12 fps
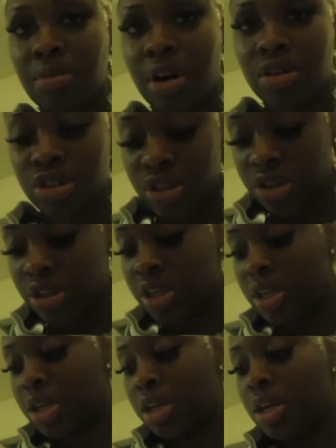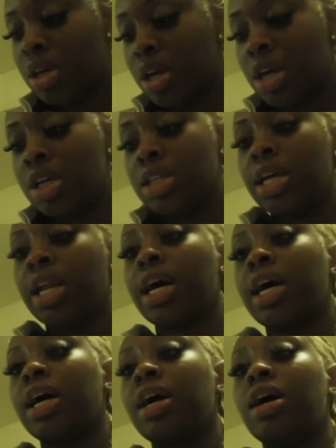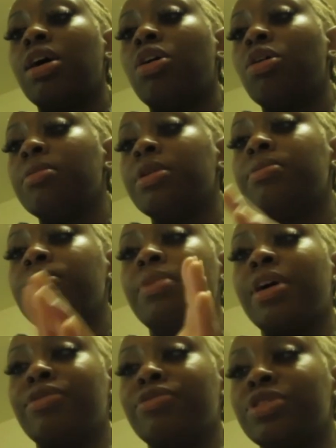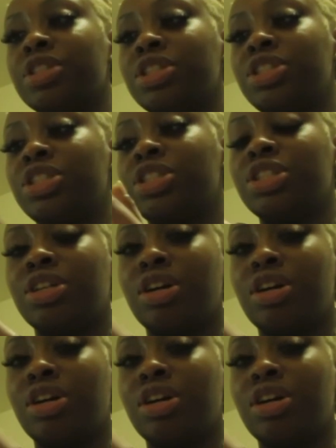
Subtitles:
of brown sugar in it. Then I got almond beverage,